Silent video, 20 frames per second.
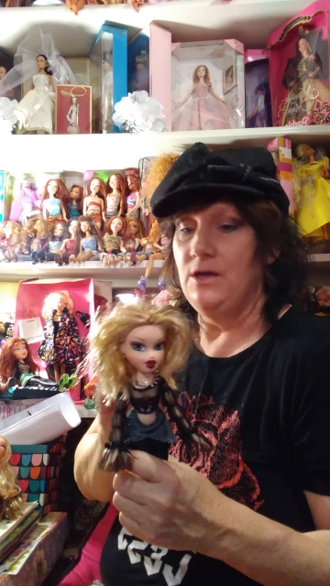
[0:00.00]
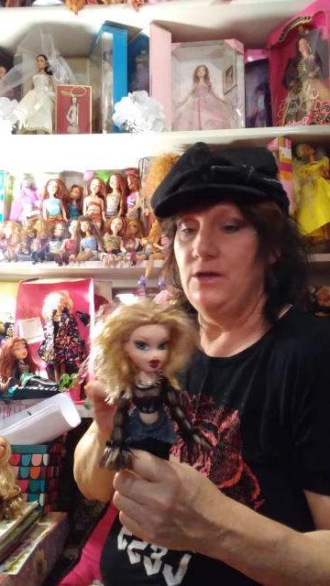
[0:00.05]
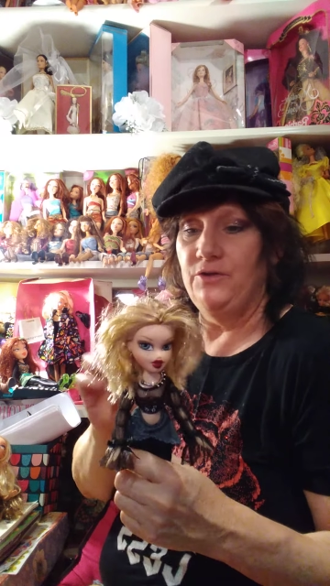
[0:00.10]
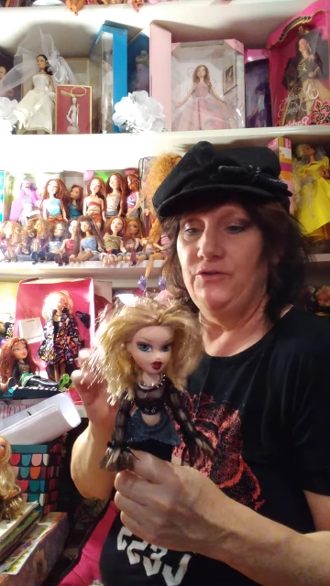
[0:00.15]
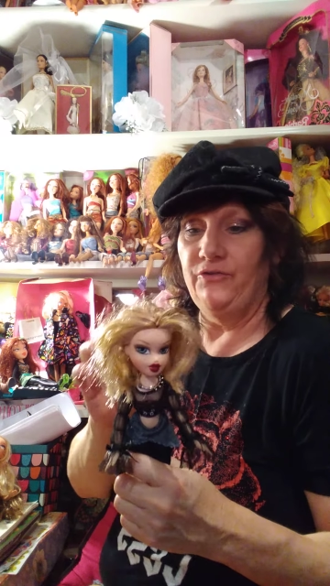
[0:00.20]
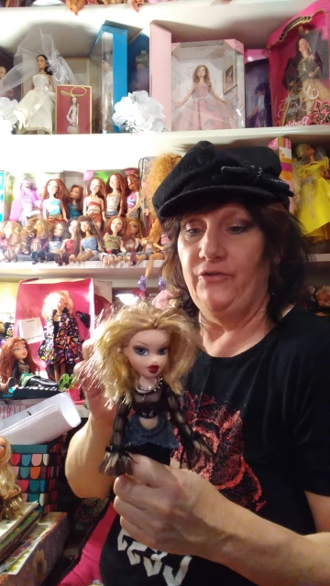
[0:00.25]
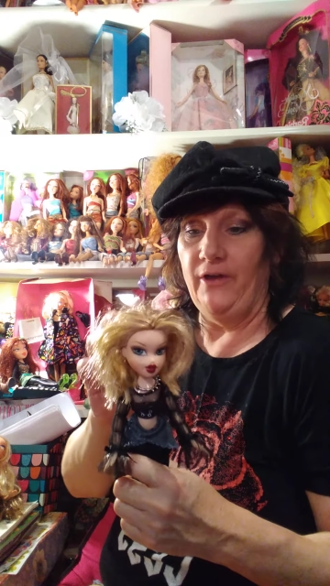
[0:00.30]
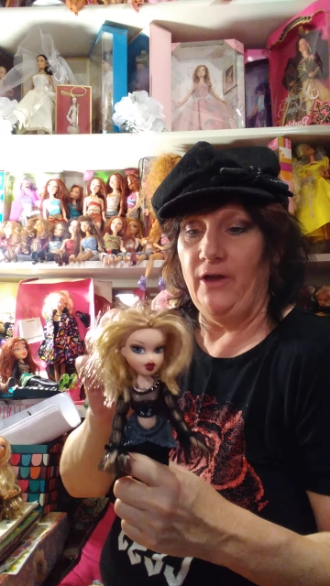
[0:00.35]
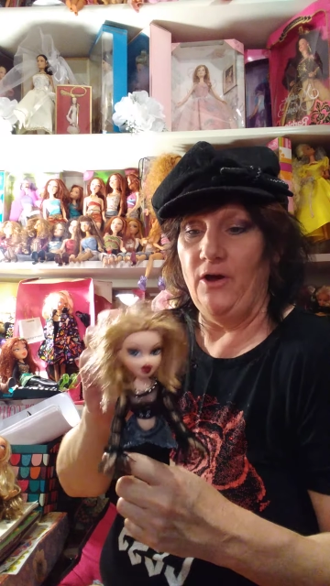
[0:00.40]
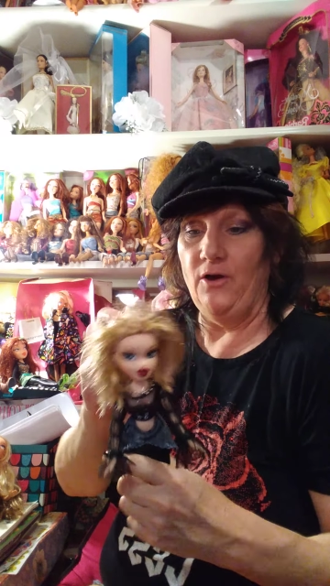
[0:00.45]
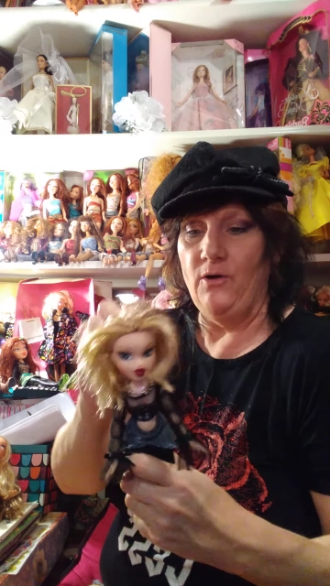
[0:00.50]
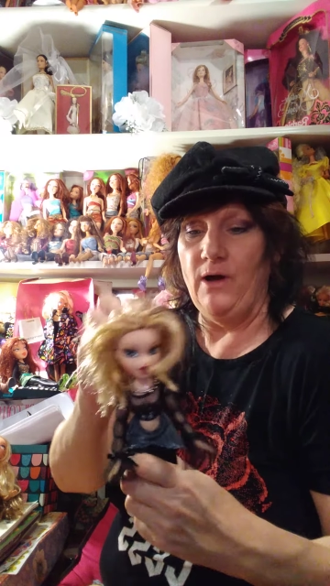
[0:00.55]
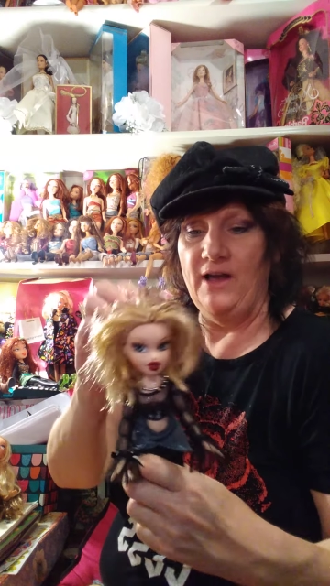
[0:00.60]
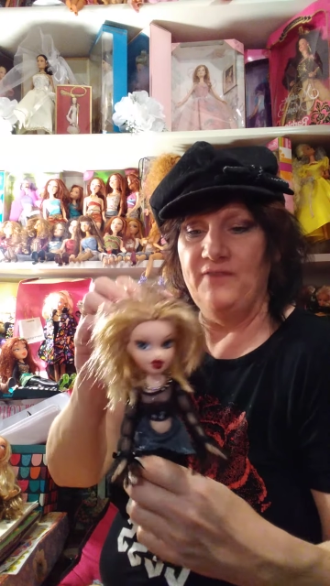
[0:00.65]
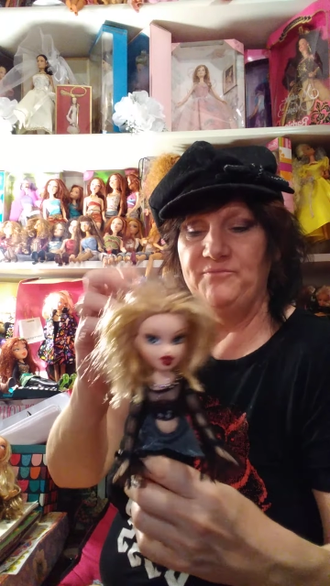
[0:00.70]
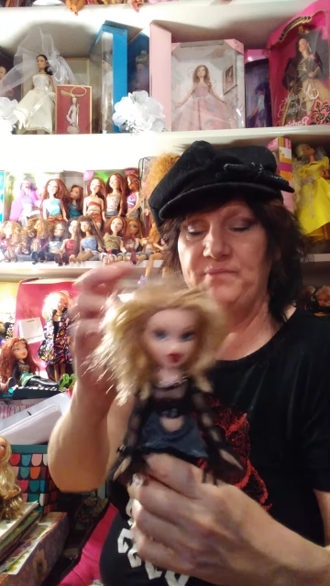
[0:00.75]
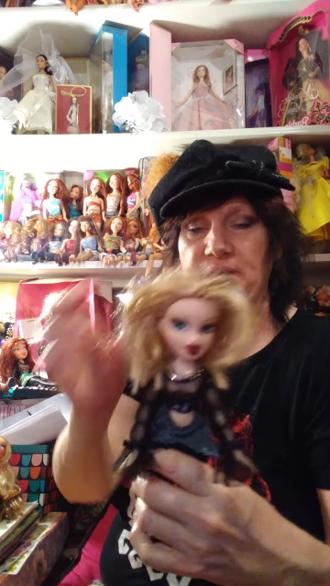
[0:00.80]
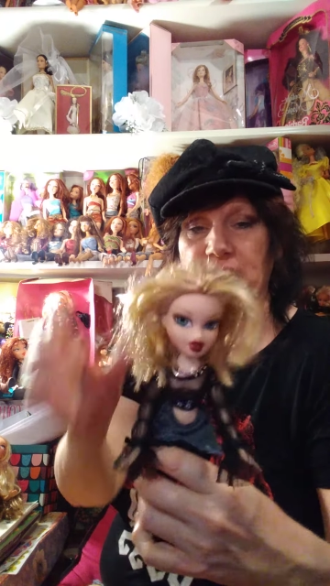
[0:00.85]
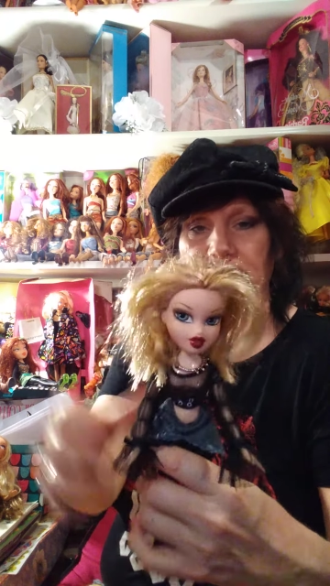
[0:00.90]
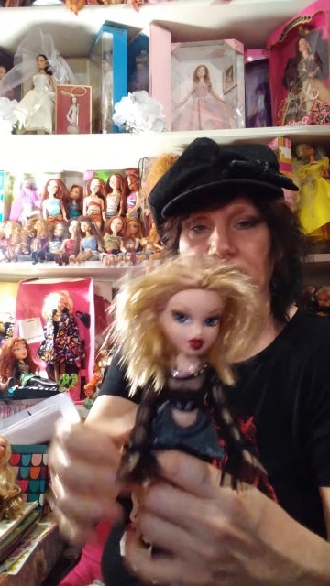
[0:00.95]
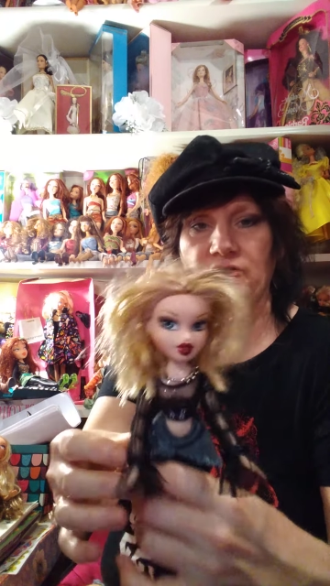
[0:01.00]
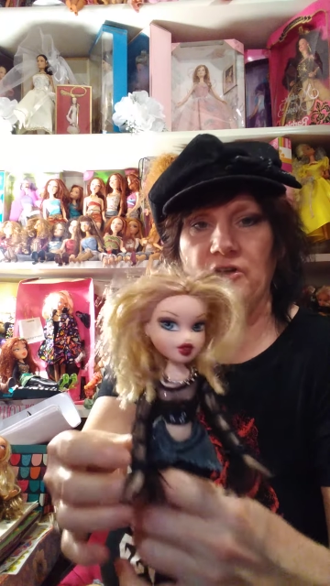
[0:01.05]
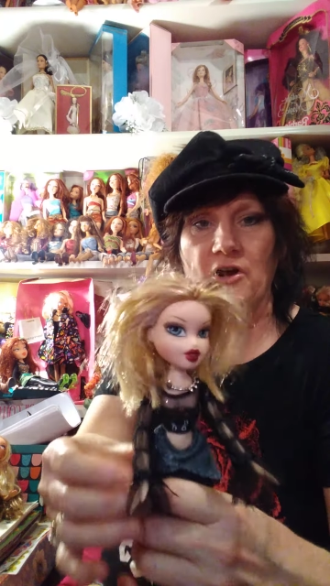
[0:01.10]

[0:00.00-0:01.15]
So I picked